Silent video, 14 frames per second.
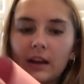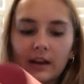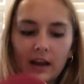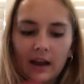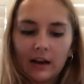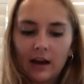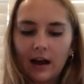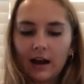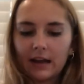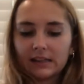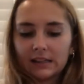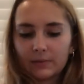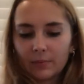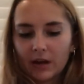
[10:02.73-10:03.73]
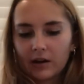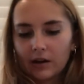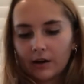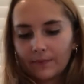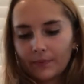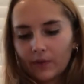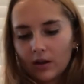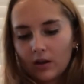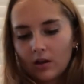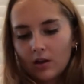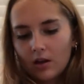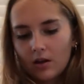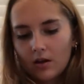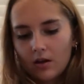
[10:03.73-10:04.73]
kind of hides it better.
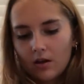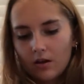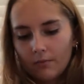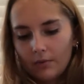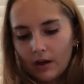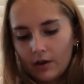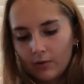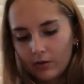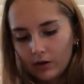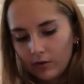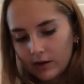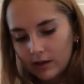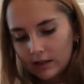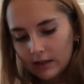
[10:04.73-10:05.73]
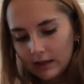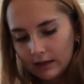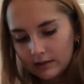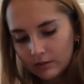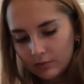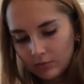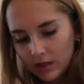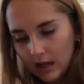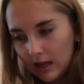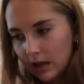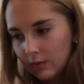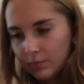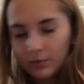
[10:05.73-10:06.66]
But we're going to take some tape